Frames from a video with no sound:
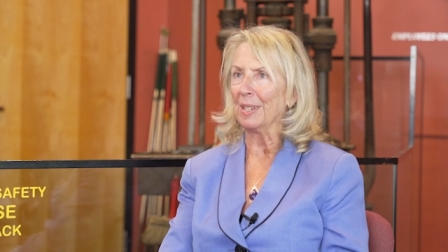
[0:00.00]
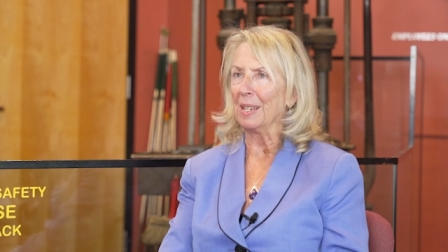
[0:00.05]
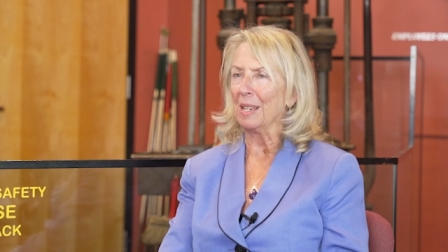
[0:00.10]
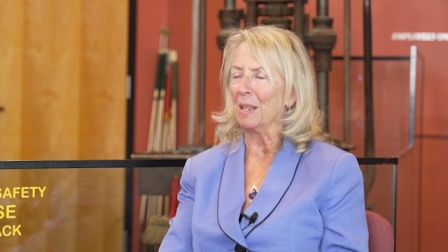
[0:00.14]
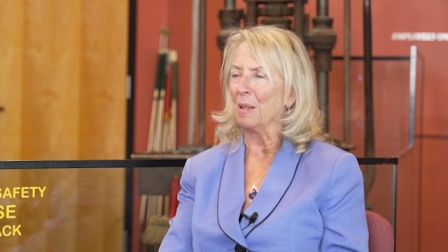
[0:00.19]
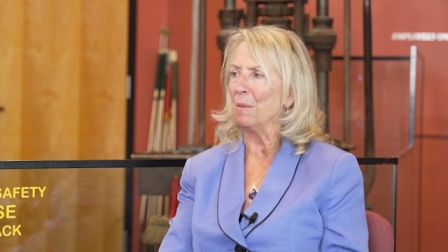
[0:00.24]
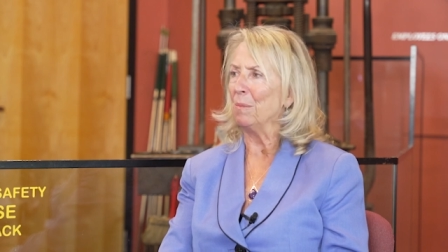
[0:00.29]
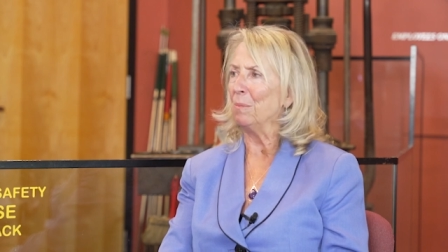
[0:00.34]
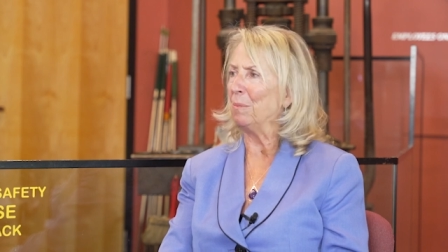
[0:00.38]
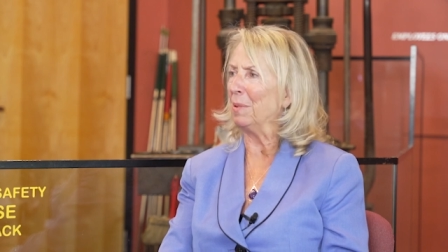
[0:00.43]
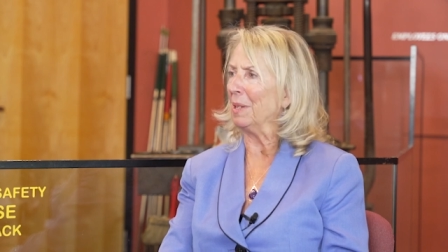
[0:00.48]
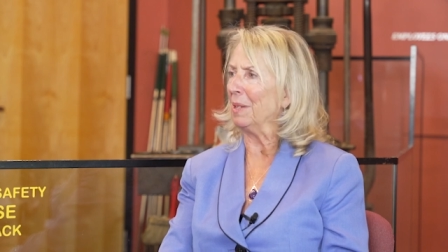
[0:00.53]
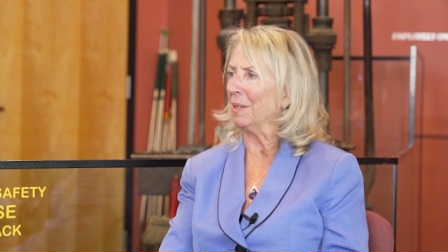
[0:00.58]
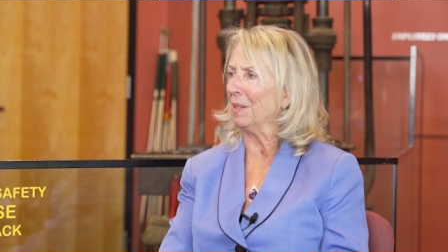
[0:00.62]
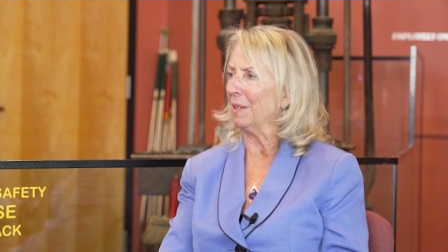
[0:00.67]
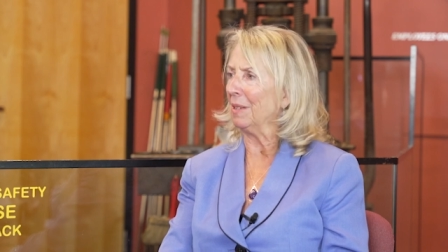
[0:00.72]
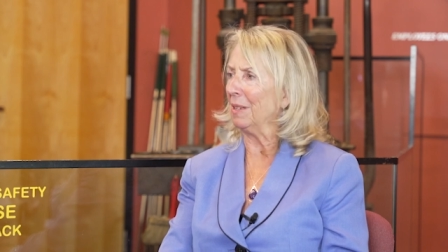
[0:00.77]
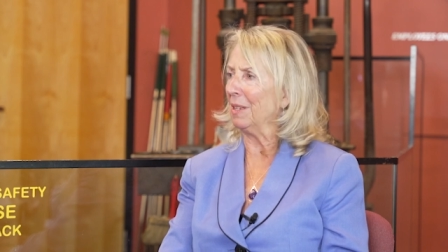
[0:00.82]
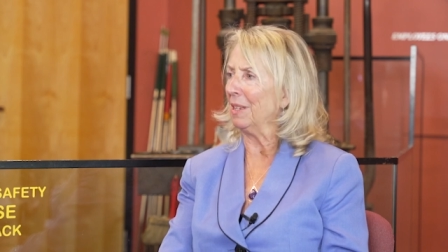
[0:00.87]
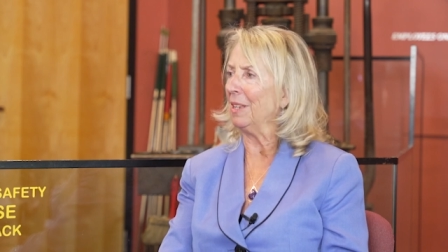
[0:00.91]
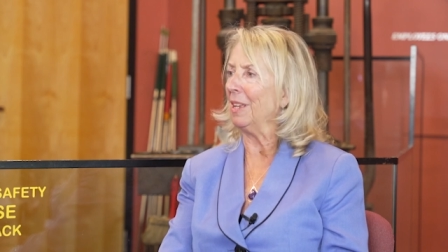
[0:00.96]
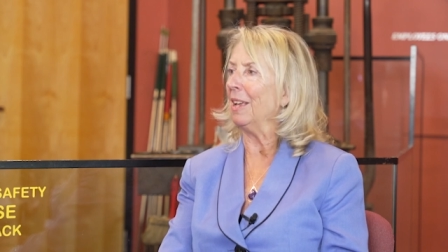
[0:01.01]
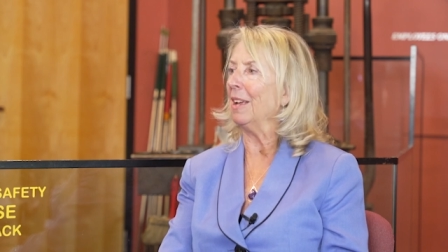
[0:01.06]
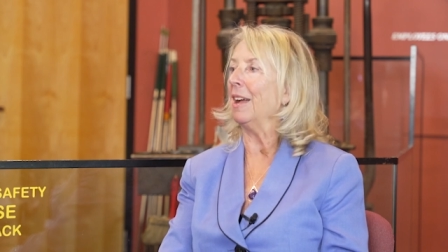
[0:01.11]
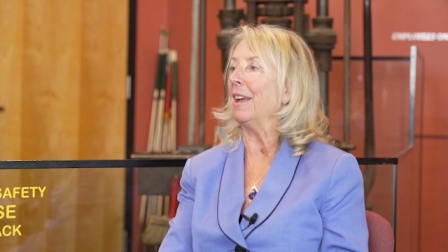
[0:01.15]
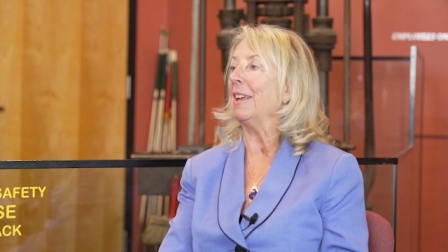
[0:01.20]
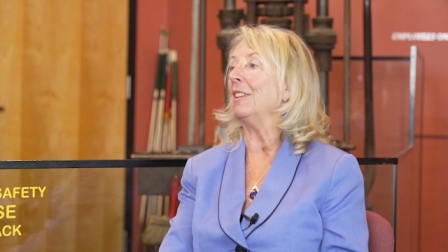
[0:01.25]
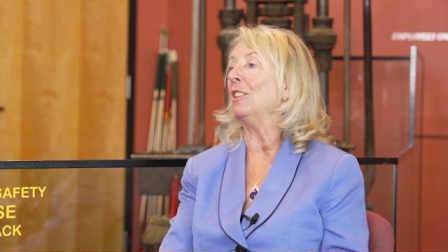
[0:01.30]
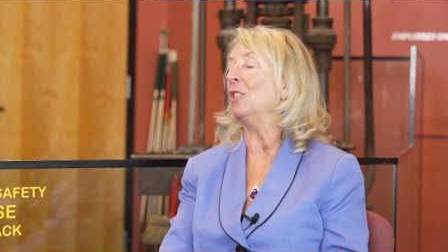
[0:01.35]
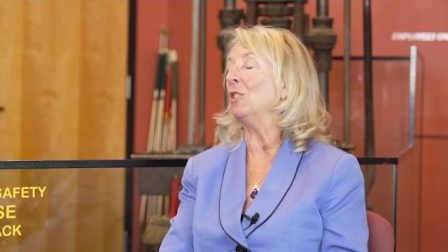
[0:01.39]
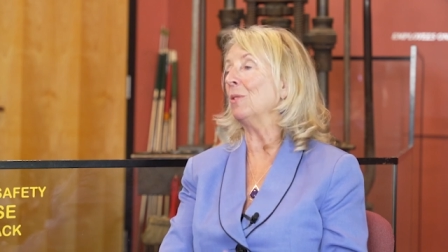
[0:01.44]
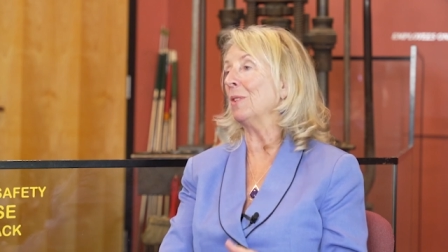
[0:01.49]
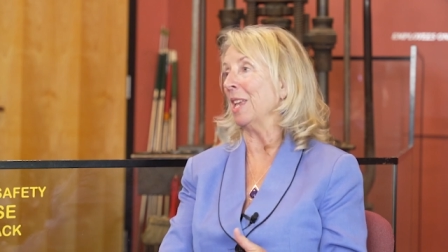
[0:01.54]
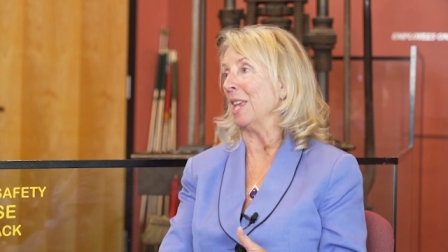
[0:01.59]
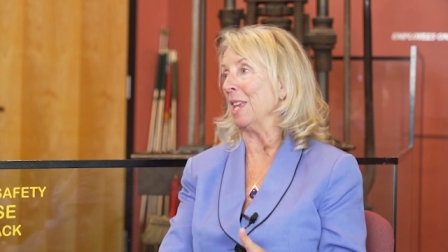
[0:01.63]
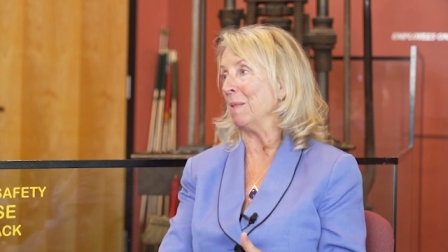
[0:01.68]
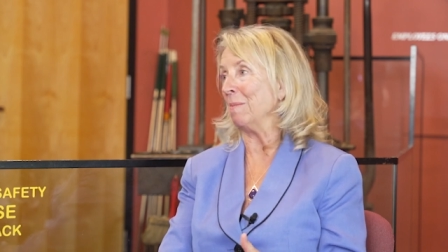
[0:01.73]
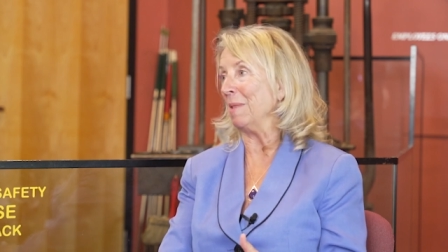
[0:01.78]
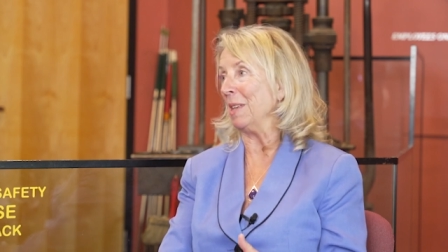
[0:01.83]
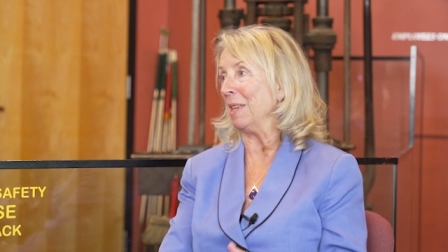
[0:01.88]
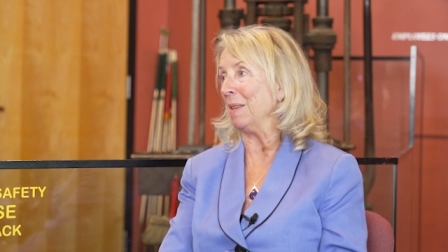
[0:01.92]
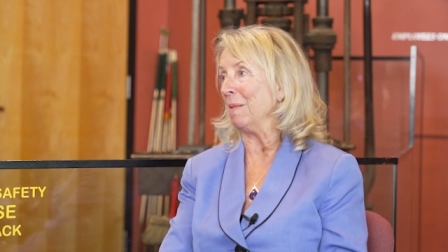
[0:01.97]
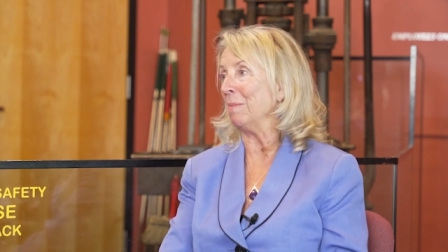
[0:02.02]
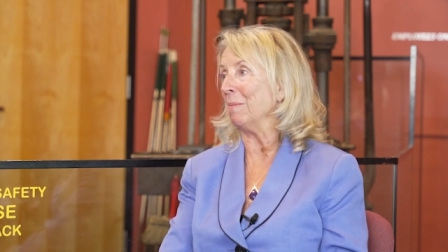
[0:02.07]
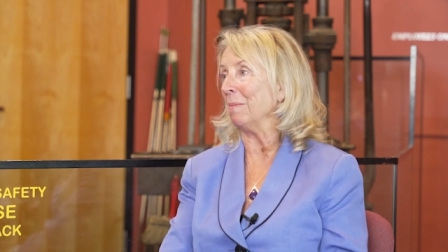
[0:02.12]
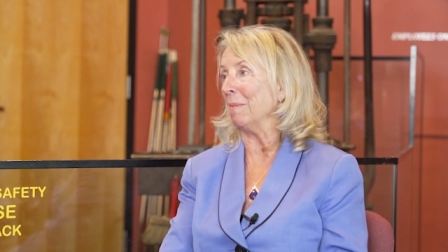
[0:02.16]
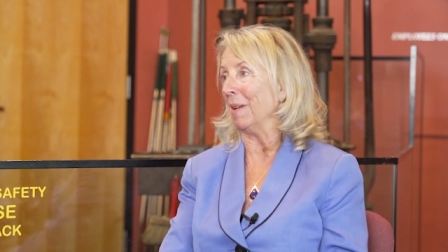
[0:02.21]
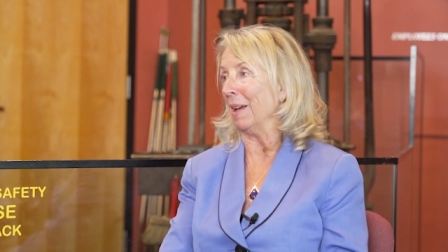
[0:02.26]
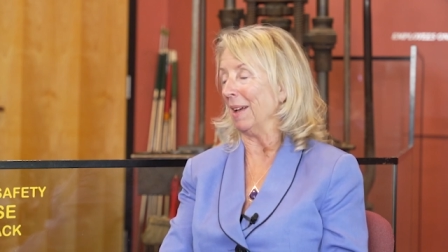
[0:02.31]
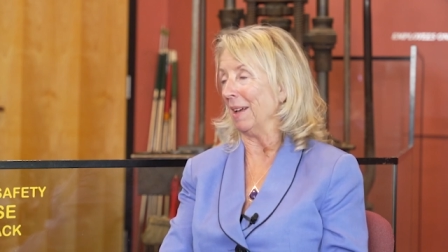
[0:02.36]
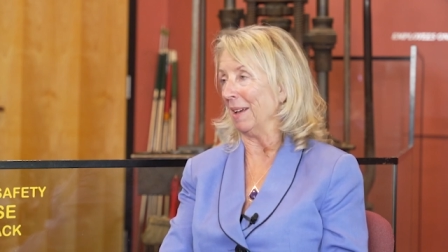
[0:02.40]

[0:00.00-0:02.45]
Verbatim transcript: Yukimi, and Yukimi. Yeah.